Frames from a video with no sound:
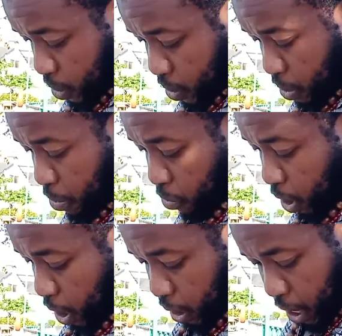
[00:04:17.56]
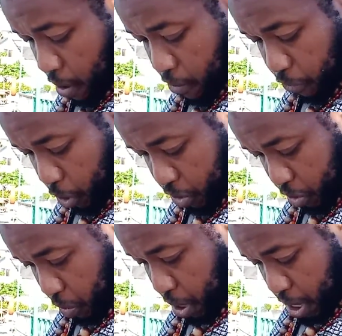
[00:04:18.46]
So me read it again. First
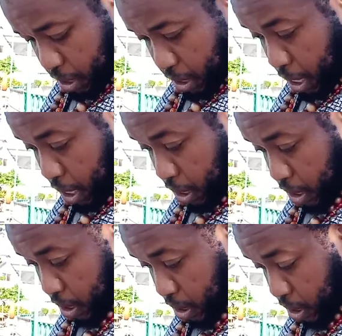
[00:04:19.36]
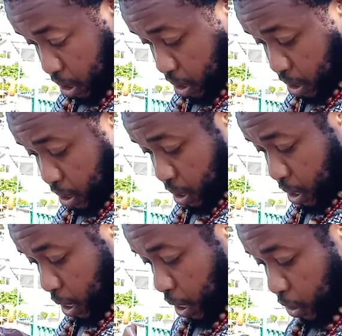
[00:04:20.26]
Corinthians nine
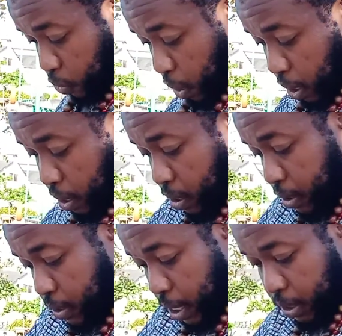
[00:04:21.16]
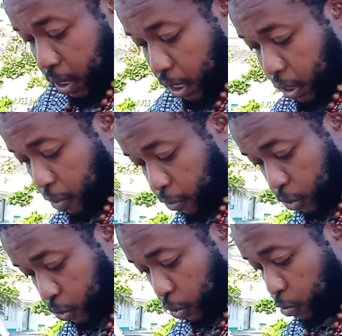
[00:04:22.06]
at twenty six. I therefore
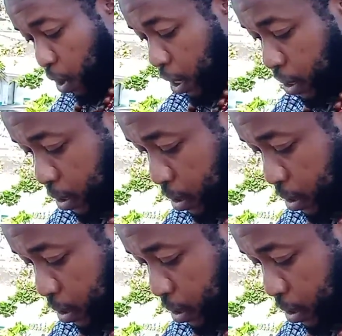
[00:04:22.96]
so run,